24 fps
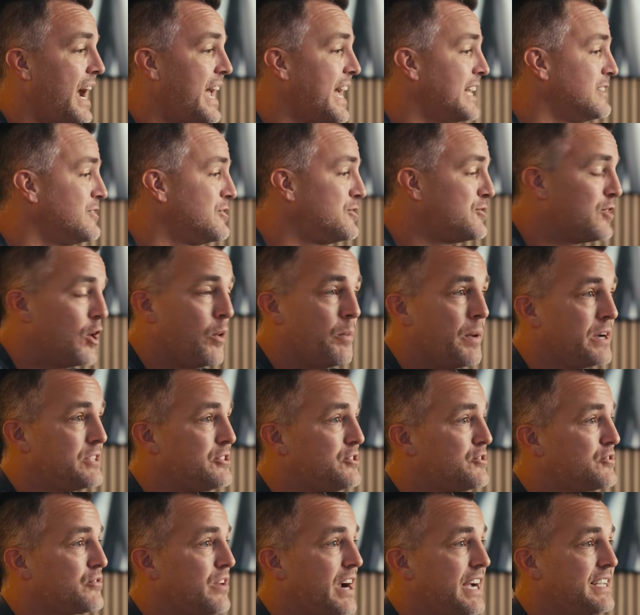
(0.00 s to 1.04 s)
had so much
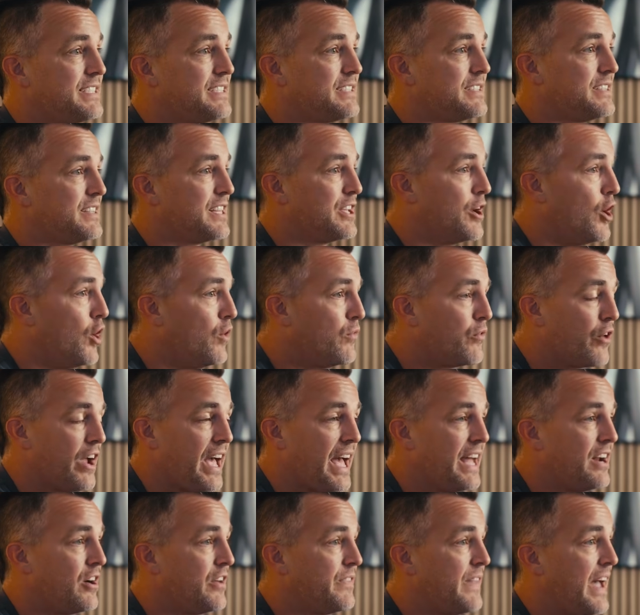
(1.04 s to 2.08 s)
stress. The
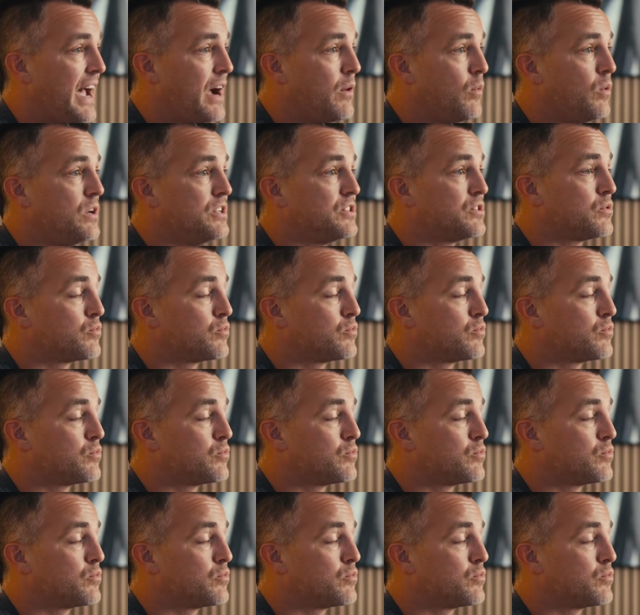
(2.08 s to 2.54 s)
overhead on that was